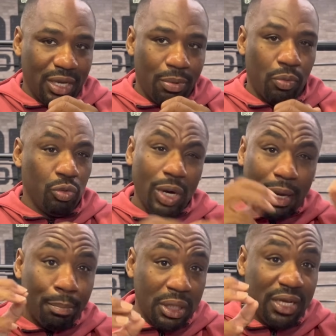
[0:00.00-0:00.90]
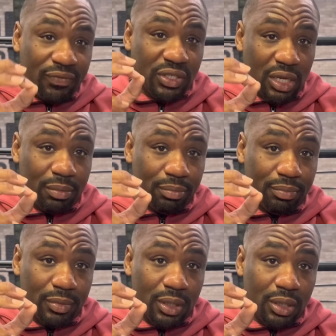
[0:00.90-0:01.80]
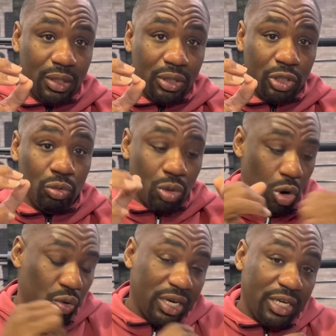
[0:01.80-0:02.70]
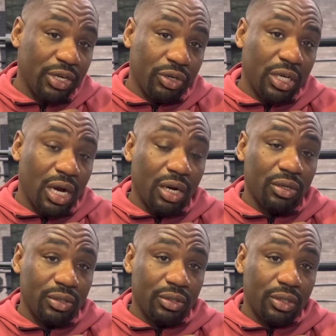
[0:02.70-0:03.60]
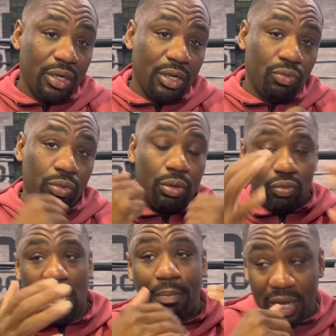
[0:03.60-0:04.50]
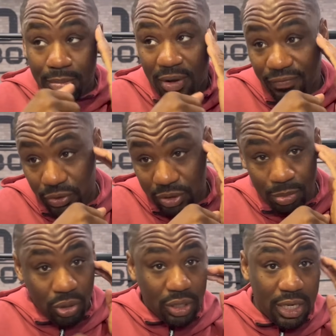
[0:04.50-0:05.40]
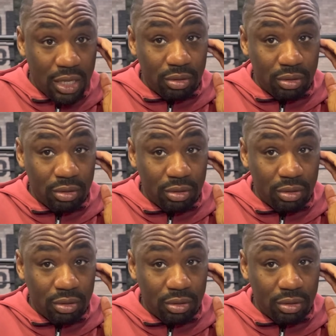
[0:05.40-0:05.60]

But when you got to bleed for something, you hold it dear to your heart. When I make my first $1 million,